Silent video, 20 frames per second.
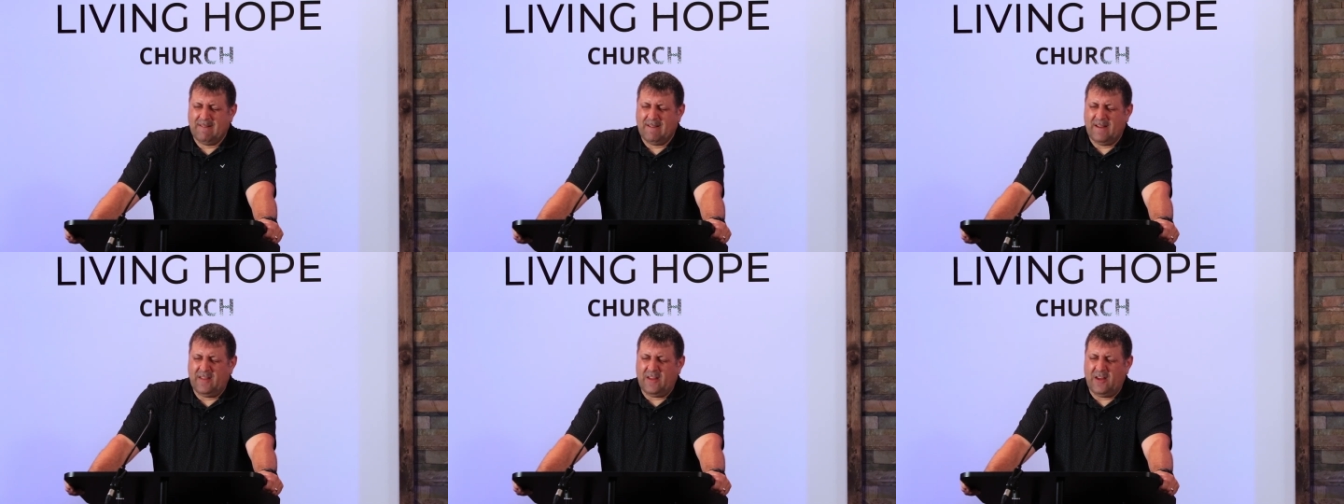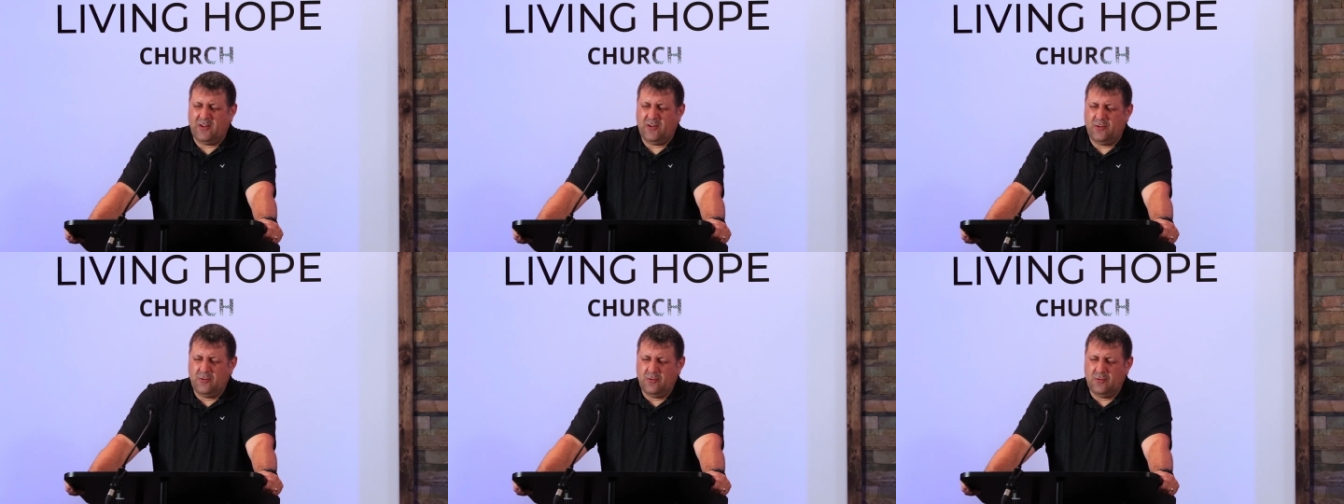and
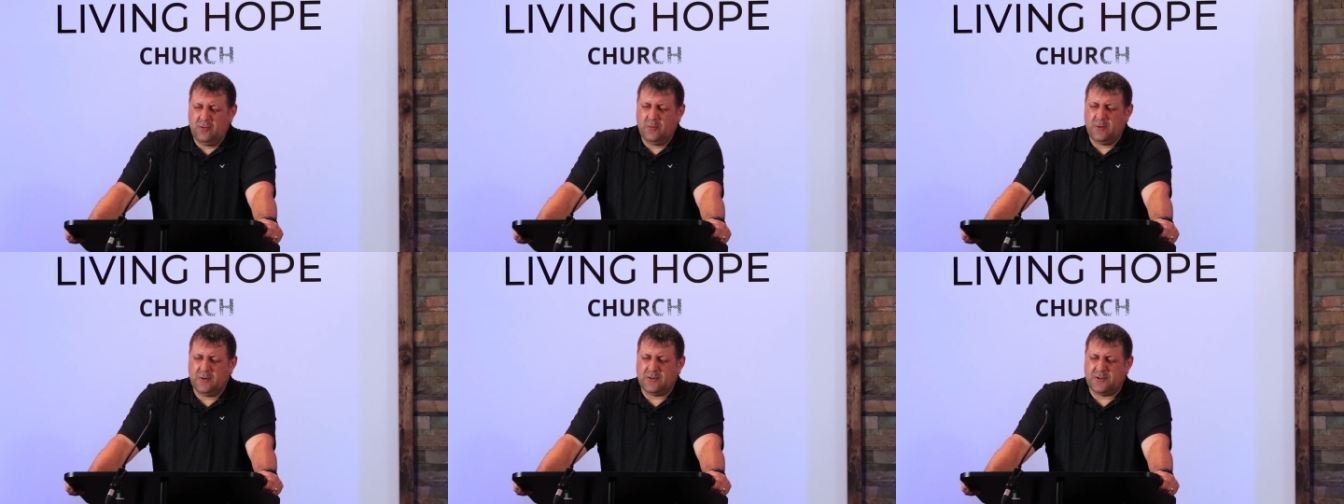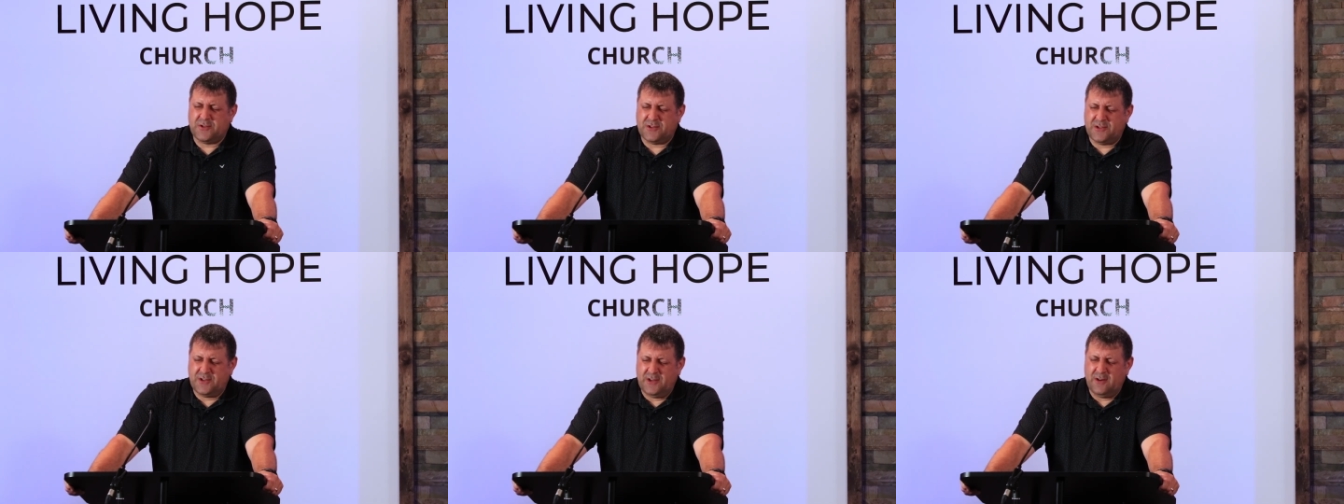that you will
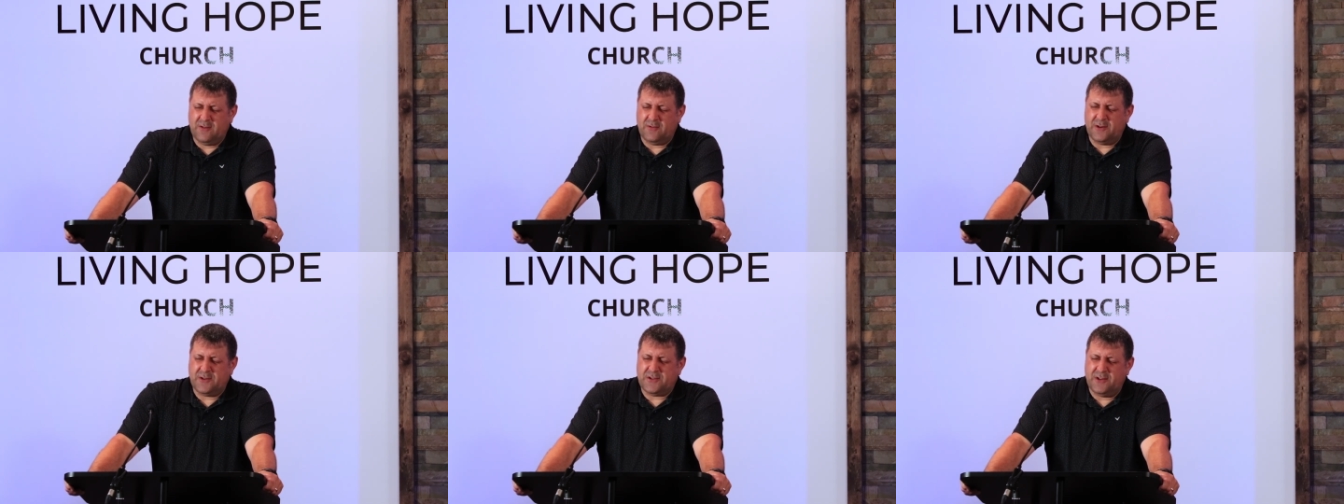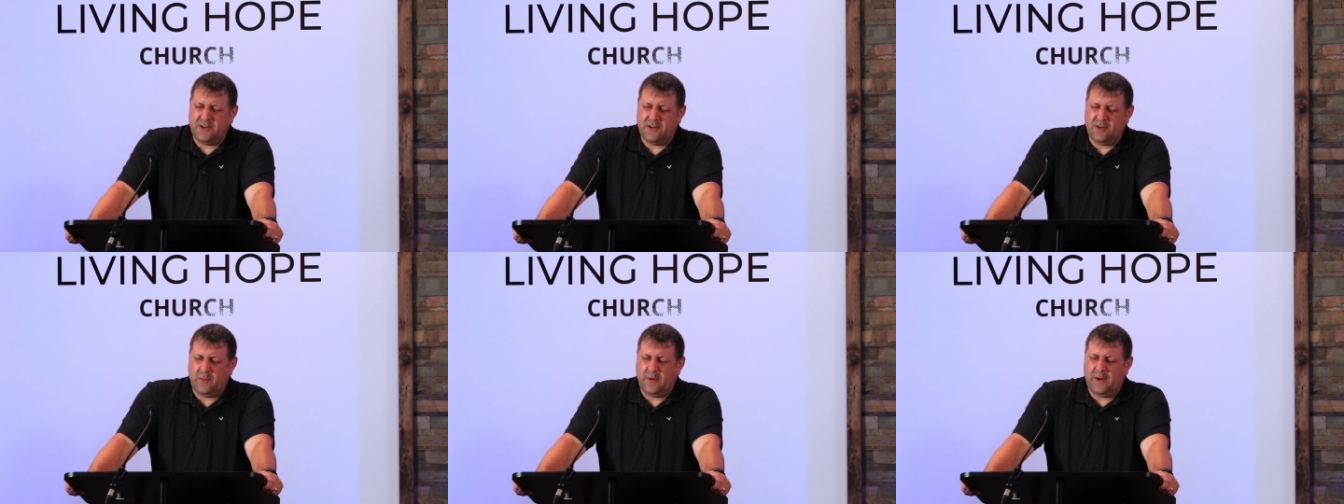steer us
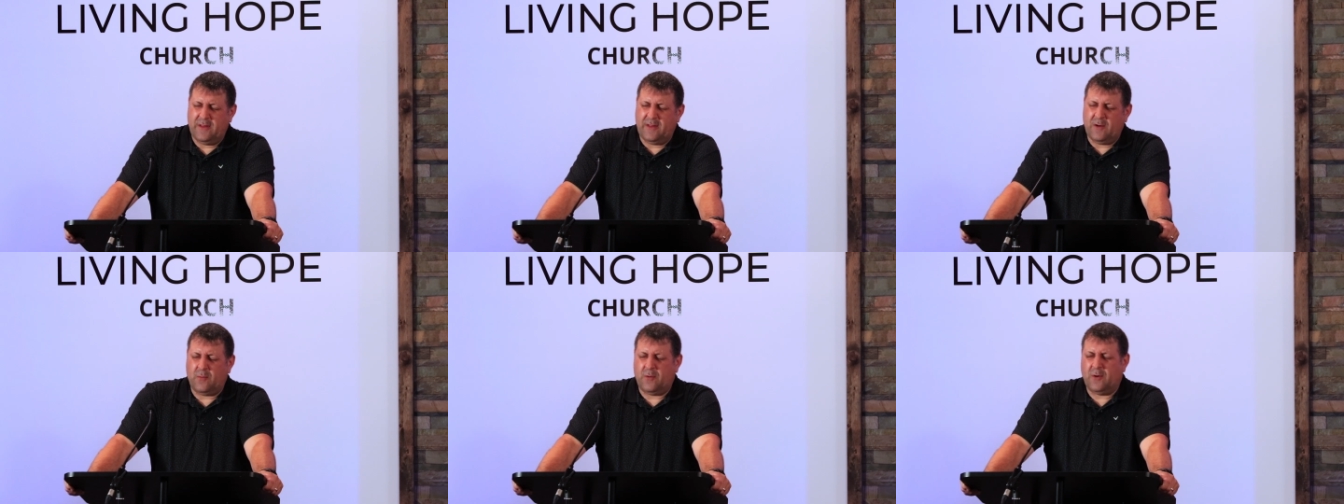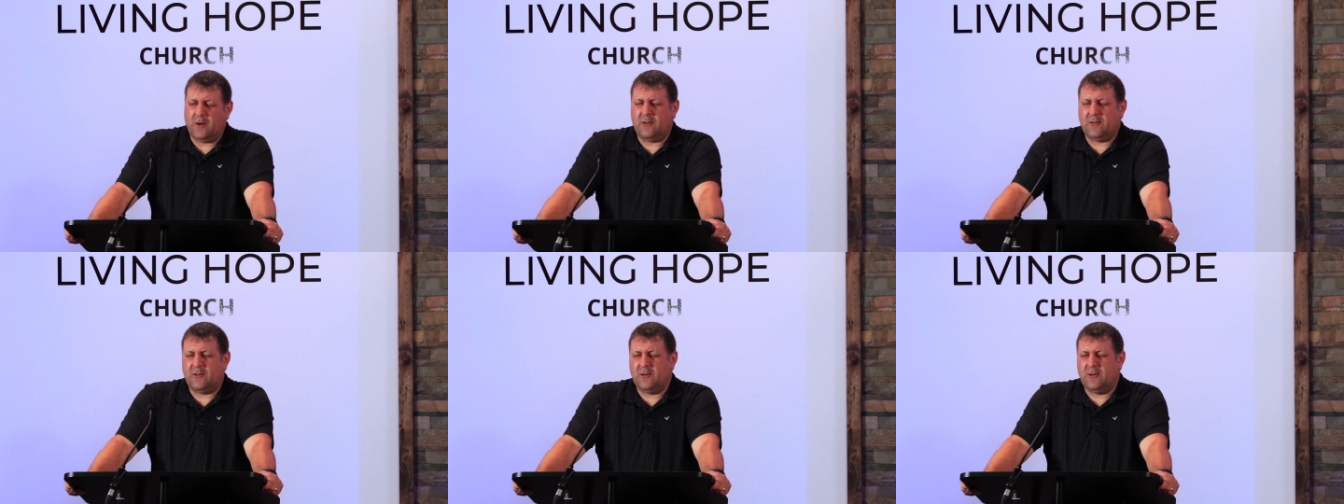in the way that
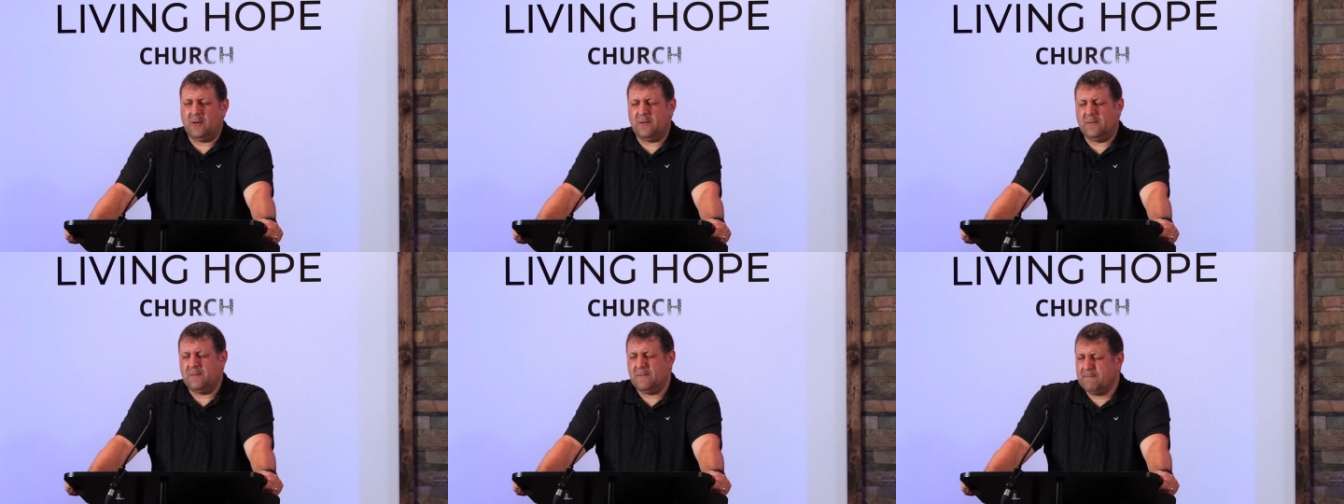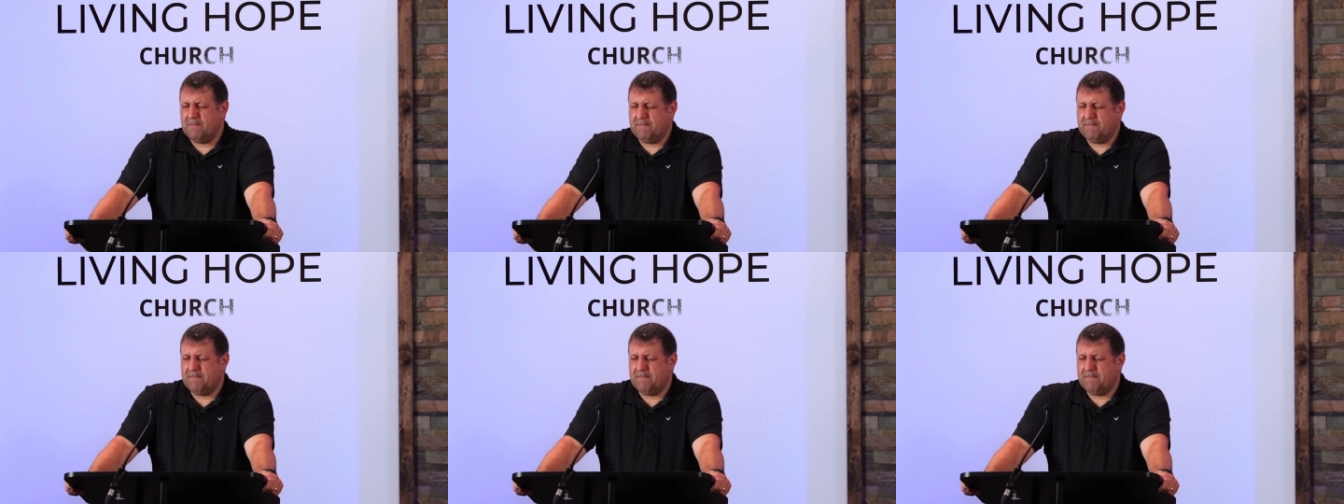we're ought to go.